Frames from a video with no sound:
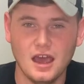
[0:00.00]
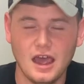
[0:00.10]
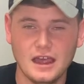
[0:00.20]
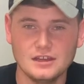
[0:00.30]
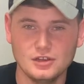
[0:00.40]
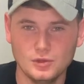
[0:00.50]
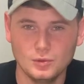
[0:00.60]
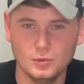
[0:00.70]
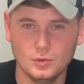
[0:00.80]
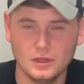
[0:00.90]
I
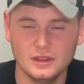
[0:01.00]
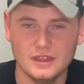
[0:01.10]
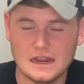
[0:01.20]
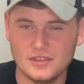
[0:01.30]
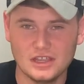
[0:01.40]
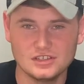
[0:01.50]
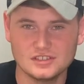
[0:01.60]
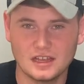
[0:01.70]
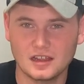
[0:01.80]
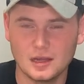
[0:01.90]
knew that if they could just
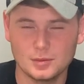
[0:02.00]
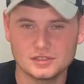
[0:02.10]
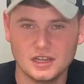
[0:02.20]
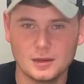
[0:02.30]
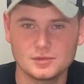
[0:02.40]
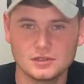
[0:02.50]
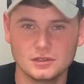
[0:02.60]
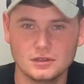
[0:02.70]
get a couple stops,